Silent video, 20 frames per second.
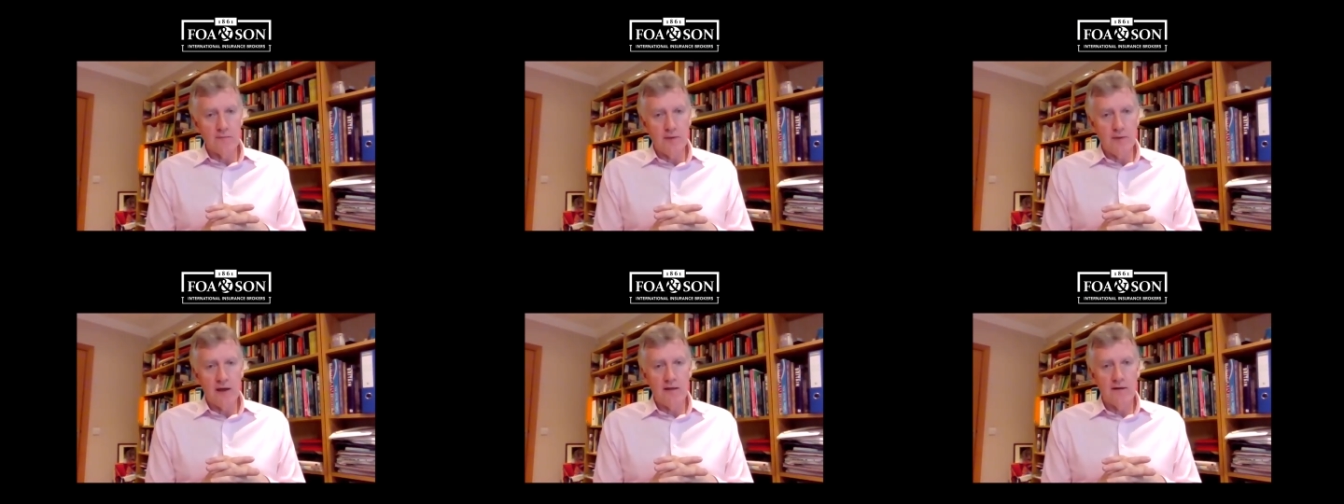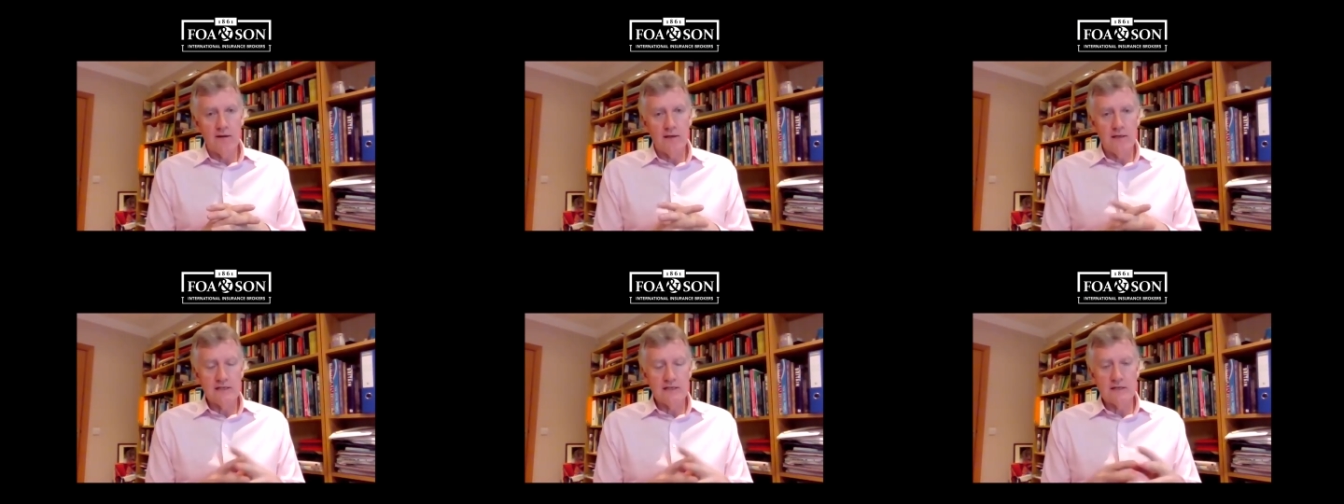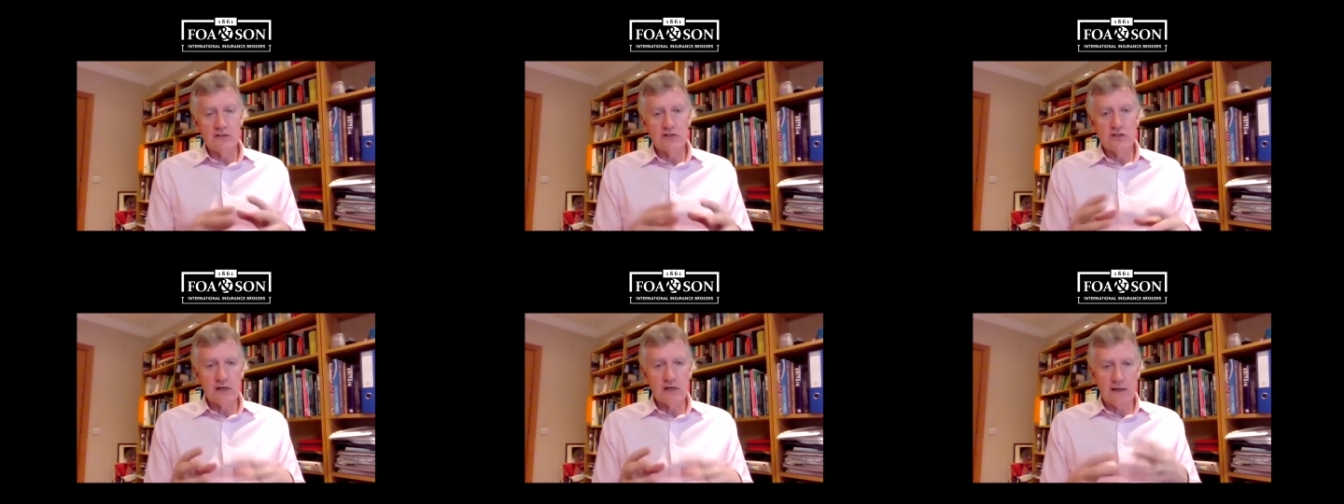But
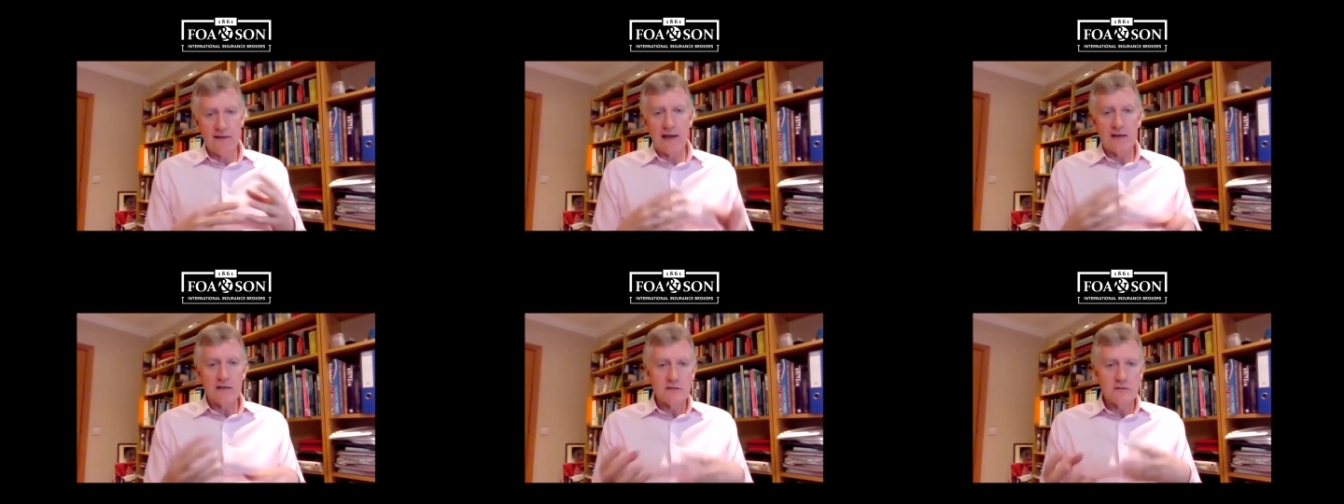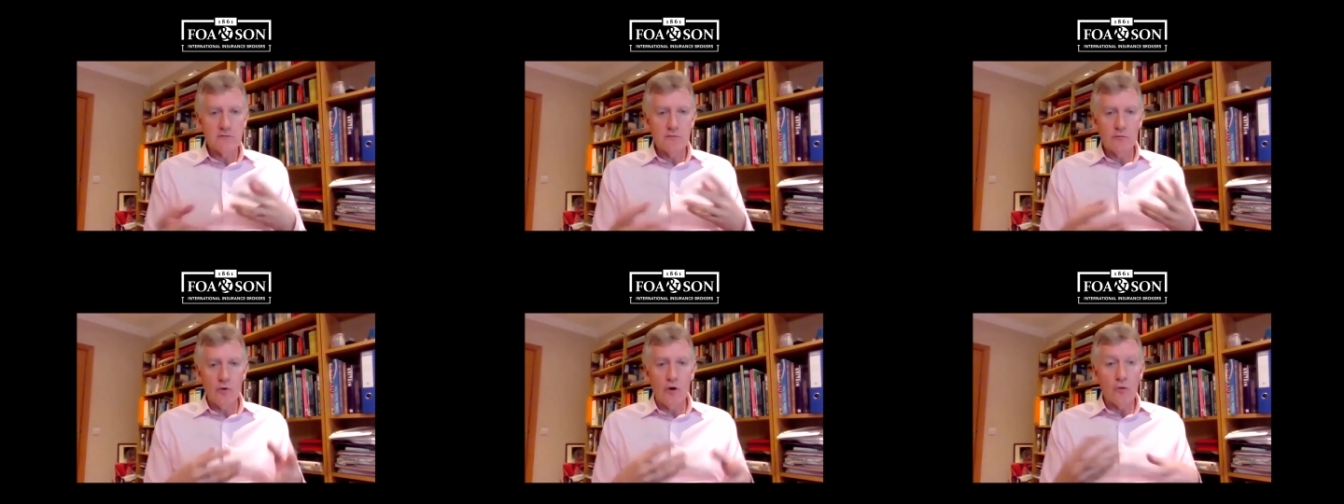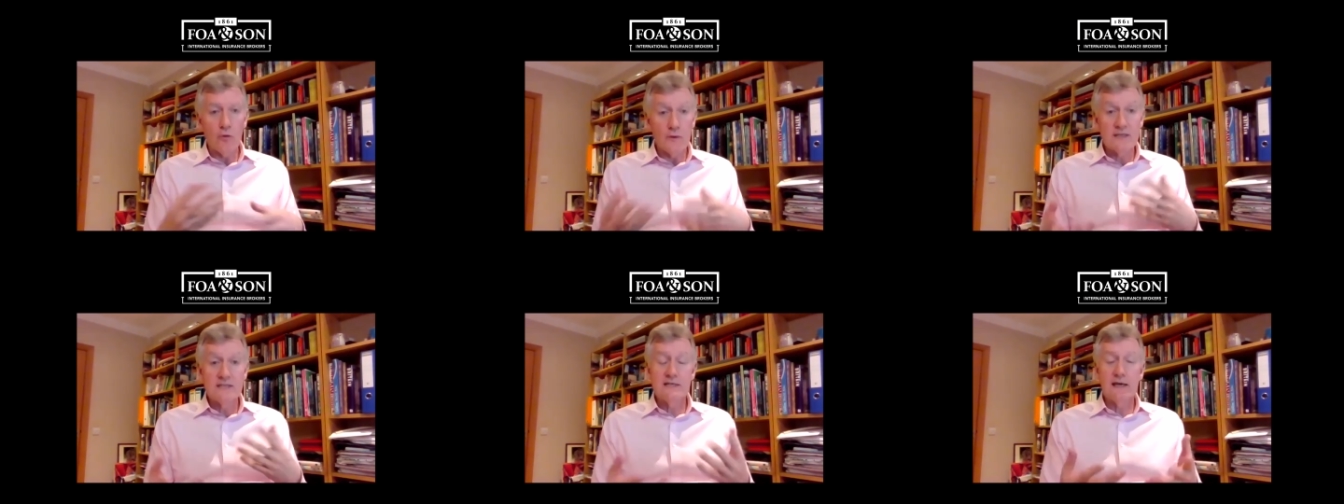essentially, that's what
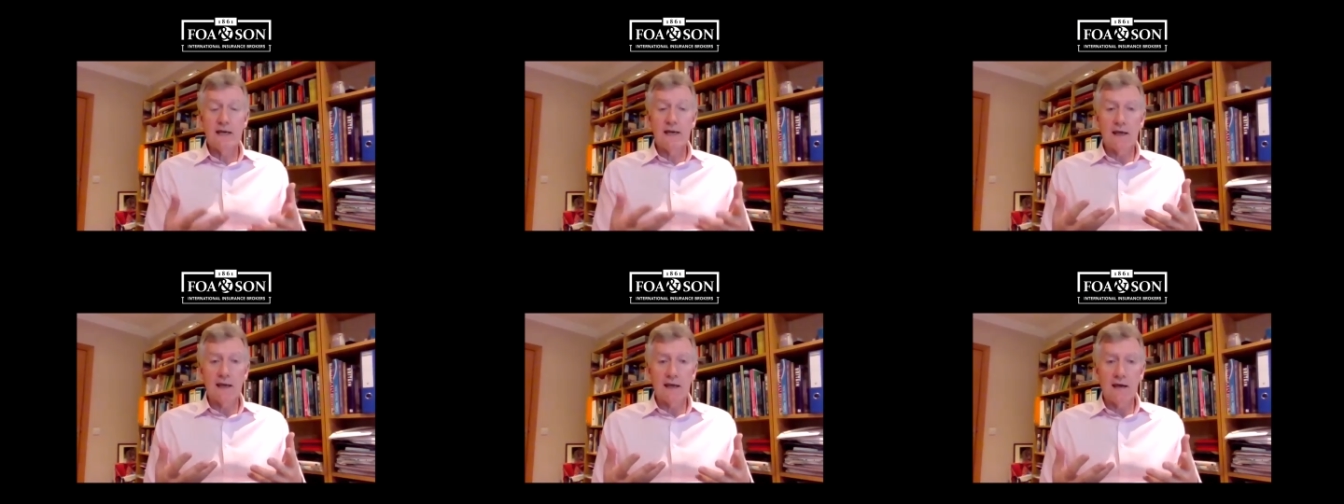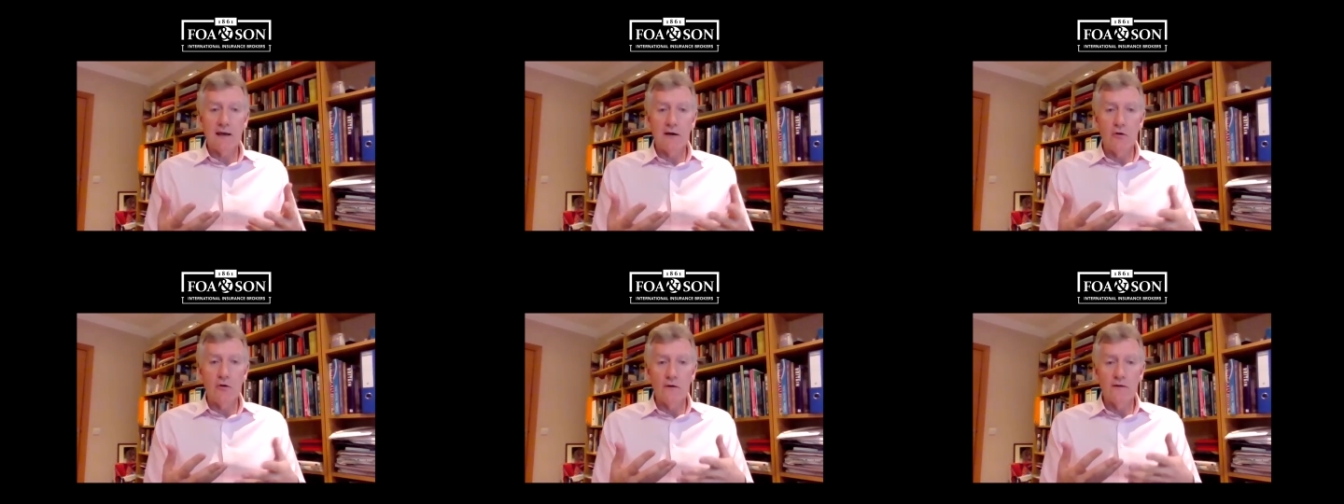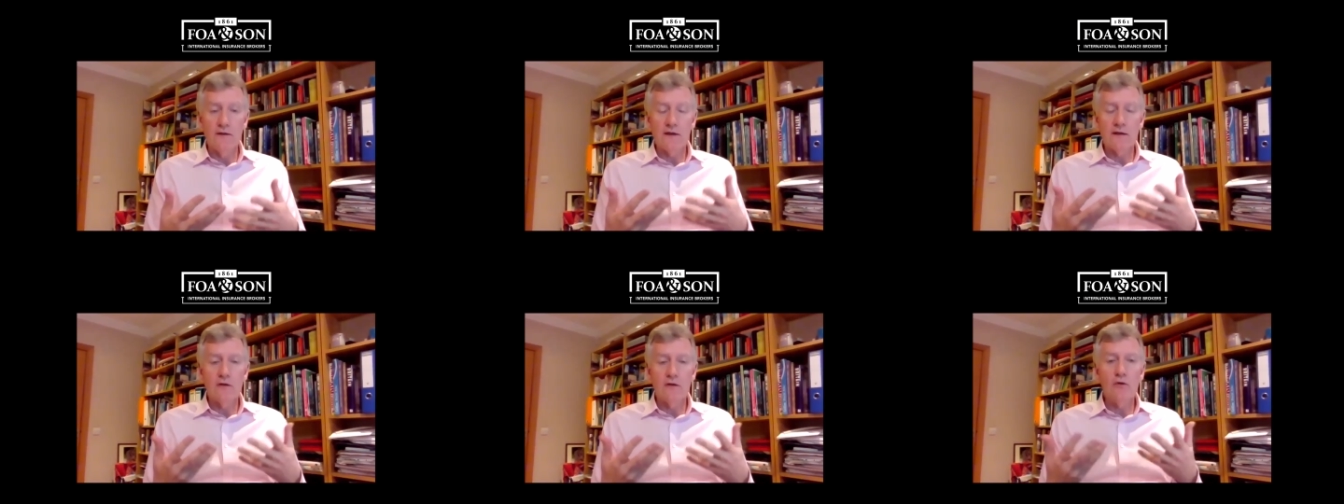we're seeing here.
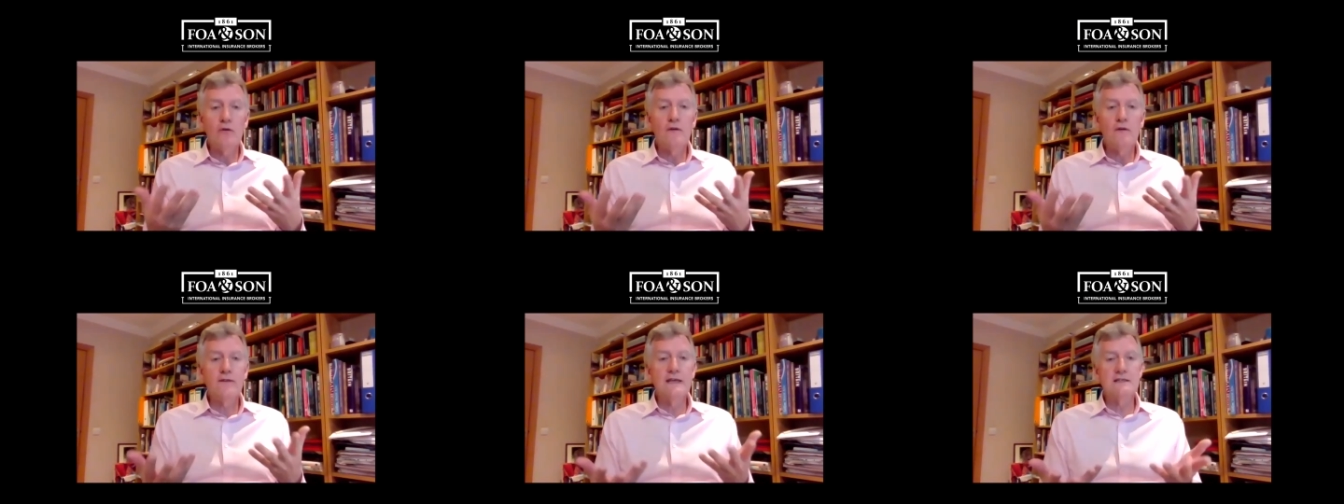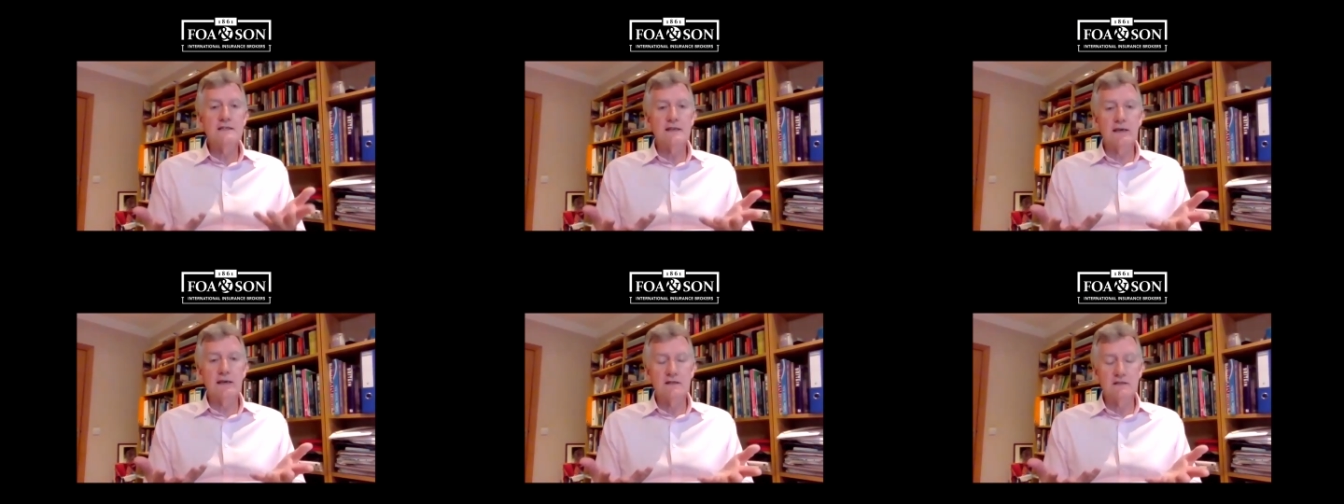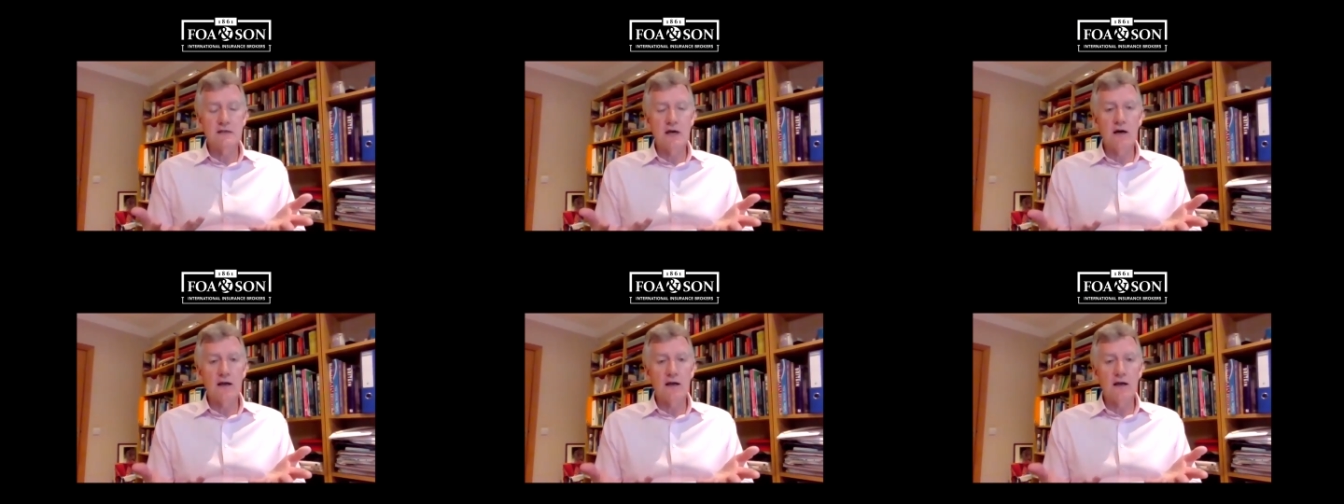All of these things are